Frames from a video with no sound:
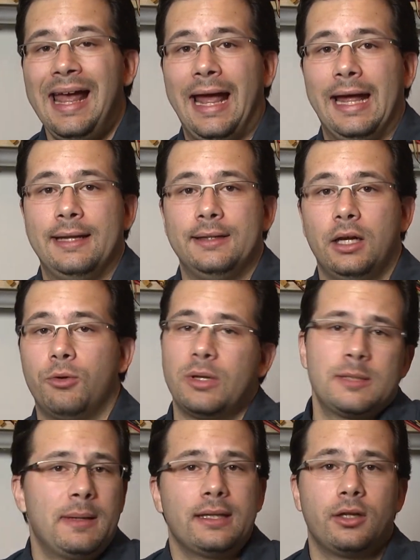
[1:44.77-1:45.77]
and
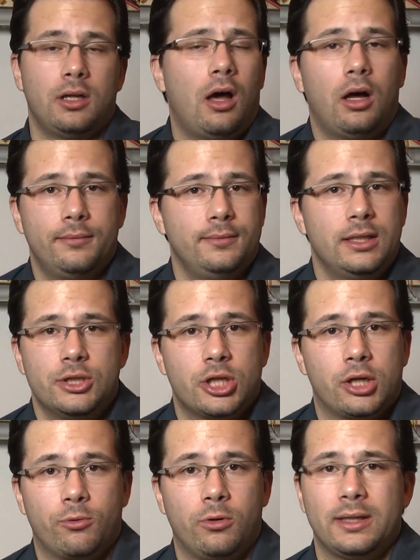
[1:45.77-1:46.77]
respect the law in
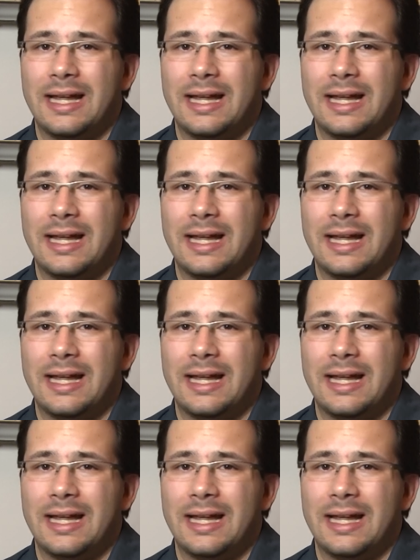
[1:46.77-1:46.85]
general.